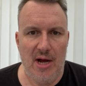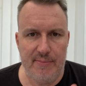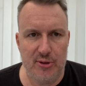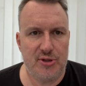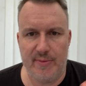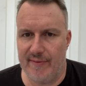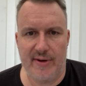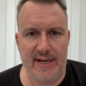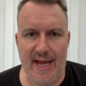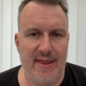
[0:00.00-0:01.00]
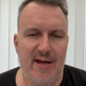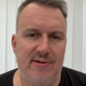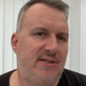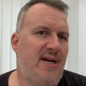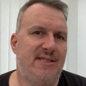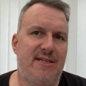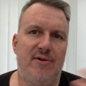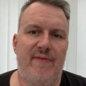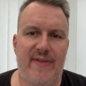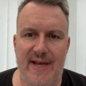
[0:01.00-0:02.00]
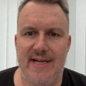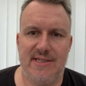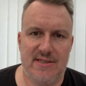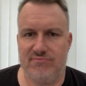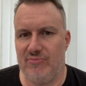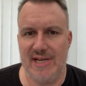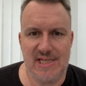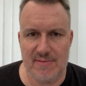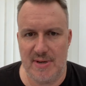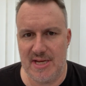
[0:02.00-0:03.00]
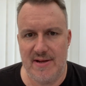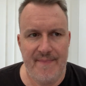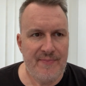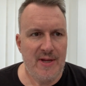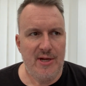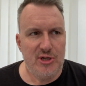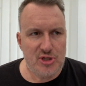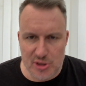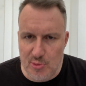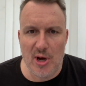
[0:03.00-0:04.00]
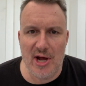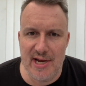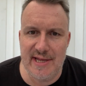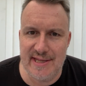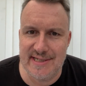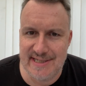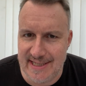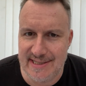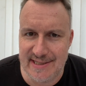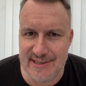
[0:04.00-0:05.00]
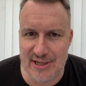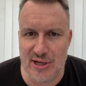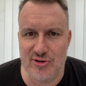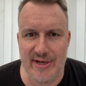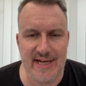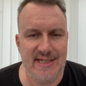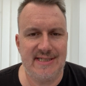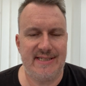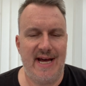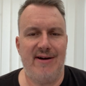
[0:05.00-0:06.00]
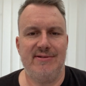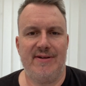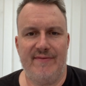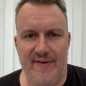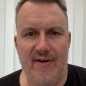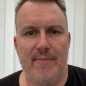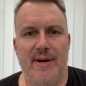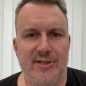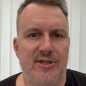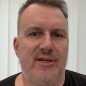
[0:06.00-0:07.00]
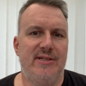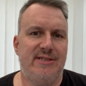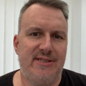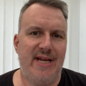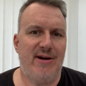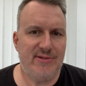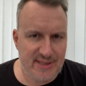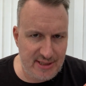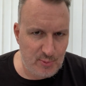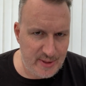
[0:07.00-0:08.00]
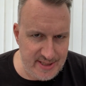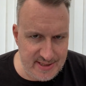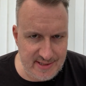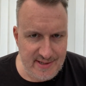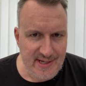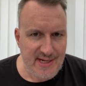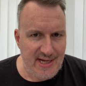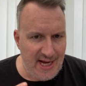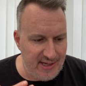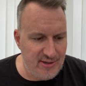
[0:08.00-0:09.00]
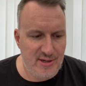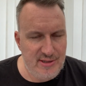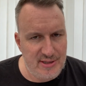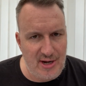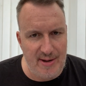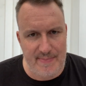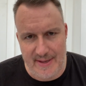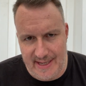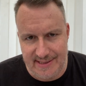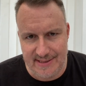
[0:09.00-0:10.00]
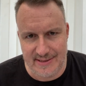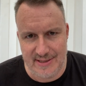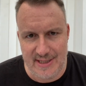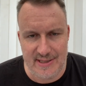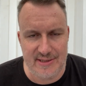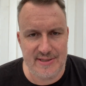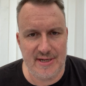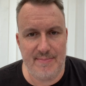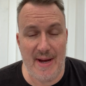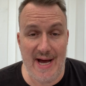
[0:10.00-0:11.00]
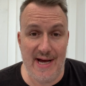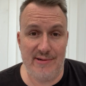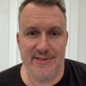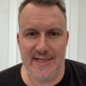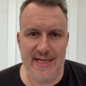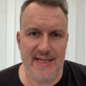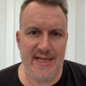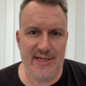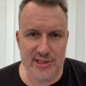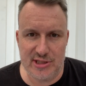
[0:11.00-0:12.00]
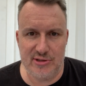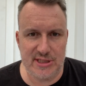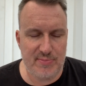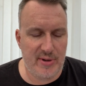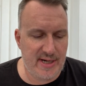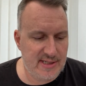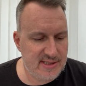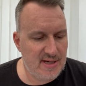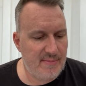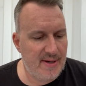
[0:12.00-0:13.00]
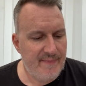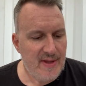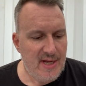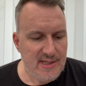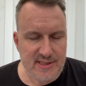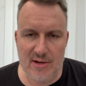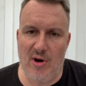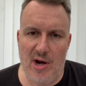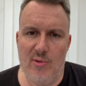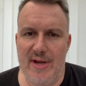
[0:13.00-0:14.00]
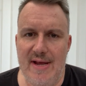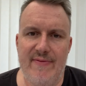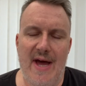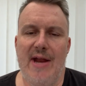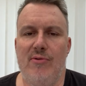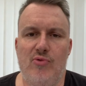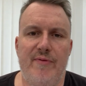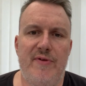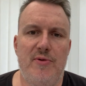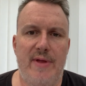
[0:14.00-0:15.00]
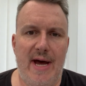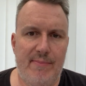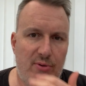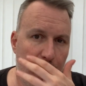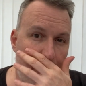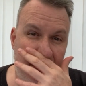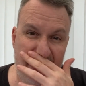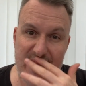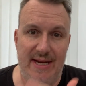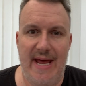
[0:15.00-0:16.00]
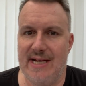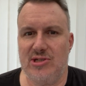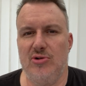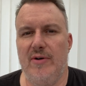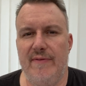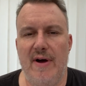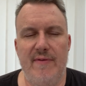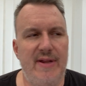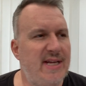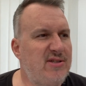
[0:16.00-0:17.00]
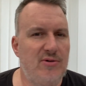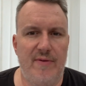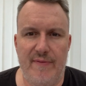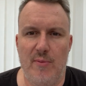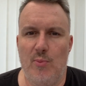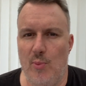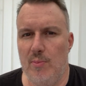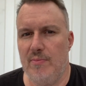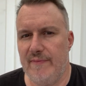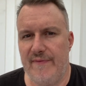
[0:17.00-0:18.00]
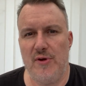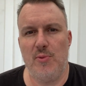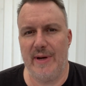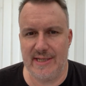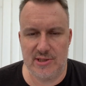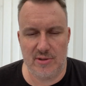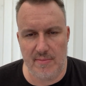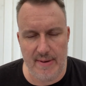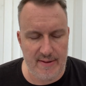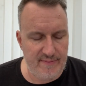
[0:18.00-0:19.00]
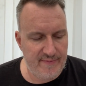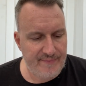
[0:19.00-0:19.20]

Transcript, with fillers: I'm not sure whether I'm going to get those. I still think it's reasonably too early in the season, start drinking stouts. I'm very much uh, stouts in the winter and, uh, and IPAs and, and uh, pals in, in the sort of spring and summer. So I'll leave that and review that probably in the next sort of, over the next sort of few weeks to a month.